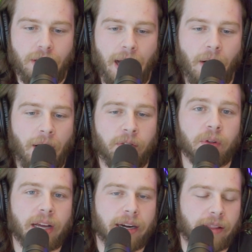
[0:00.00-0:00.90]
I've
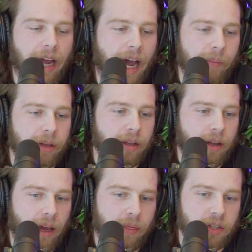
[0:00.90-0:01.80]
really gotten into the habit,
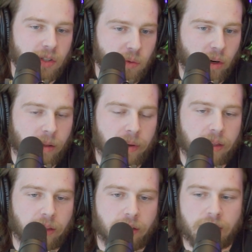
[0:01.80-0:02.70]
and this was one of the big
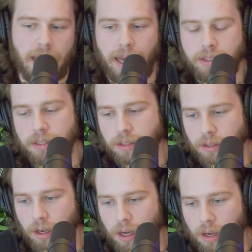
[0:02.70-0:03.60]
things that
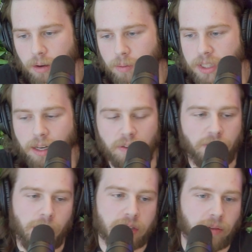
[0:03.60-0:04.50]
was kind of the
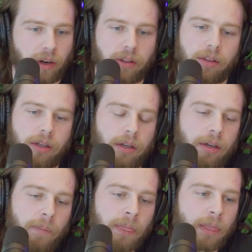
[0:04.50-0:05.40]
focus of a lot of the,
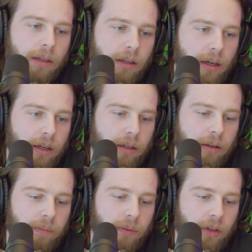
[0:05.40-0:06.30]

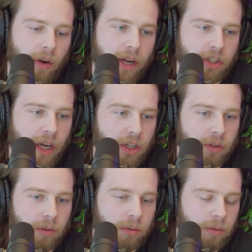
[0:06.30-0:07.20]

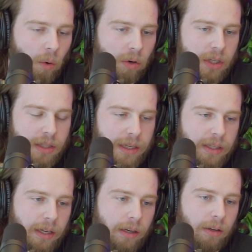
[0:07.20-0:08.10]
educational courses I
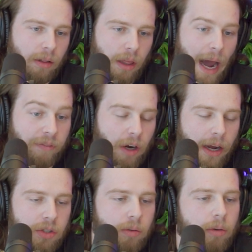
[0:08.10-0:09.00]
did after
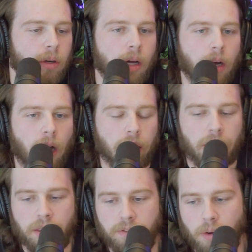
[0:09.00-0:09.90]
high school. A lot
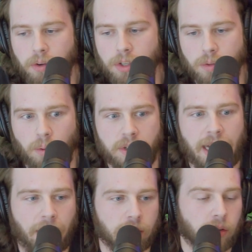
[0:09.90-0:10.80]
of the focus was
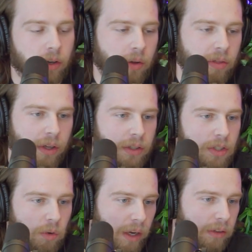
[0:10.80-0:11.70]
how to learn new
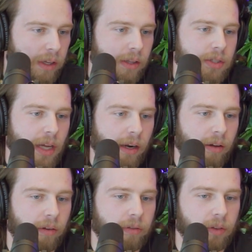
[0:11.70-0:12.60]
things quickly instead
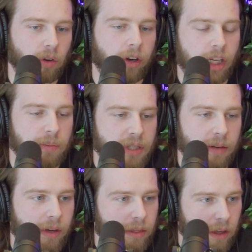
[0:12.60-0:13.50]
of learning a
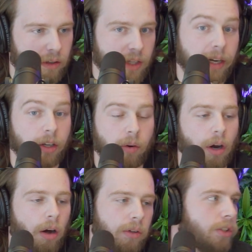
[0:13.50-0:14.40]
specific thing. Because I didn't go to
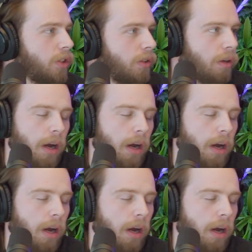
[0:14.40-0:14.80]
college.